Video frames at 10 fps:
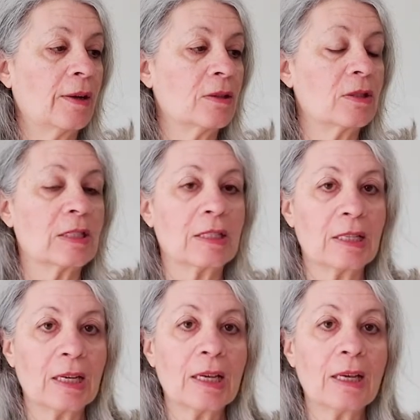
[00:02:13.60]
to
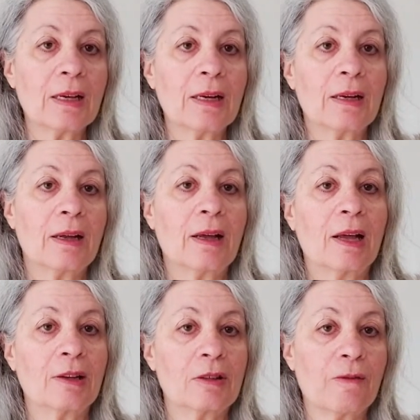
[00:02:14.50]
see
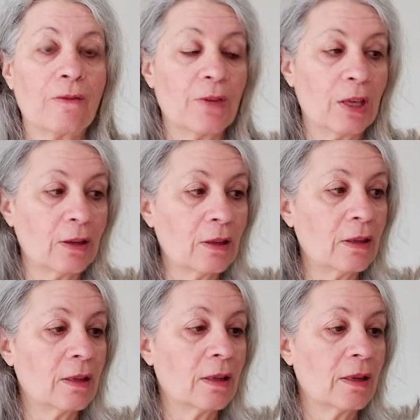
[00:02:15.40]
and to
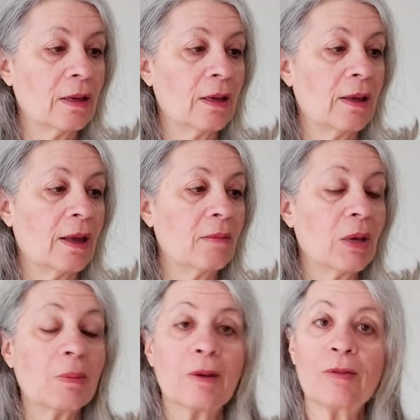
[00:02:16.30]
feel and
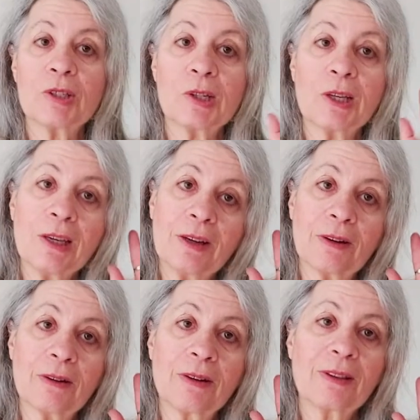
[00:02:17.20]
maybe even to
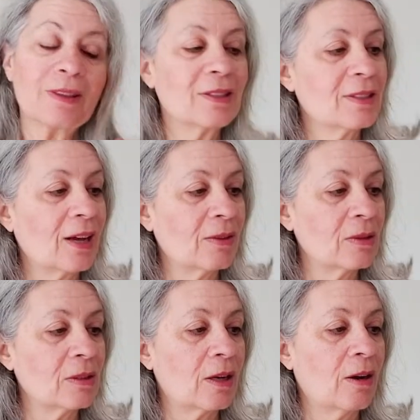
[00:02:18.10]
hear the
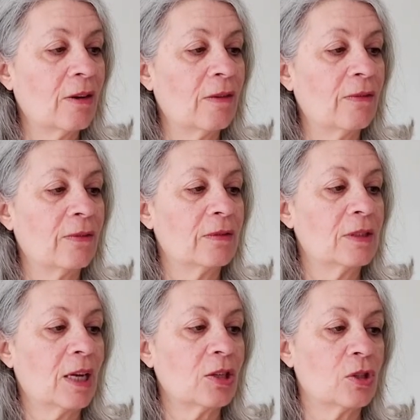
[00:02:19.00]
sounds of
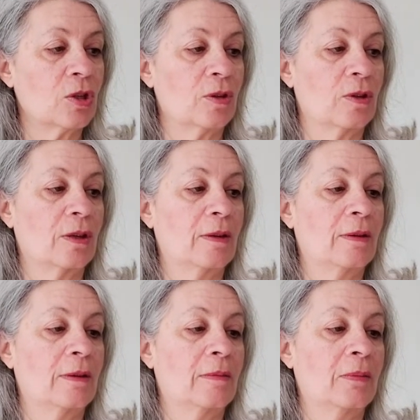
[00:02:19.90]
texture
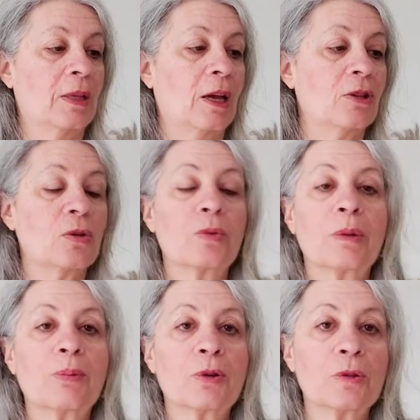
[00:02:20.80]
as you
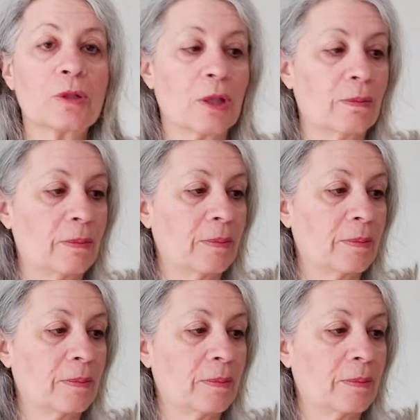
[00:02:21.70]
reproduce them.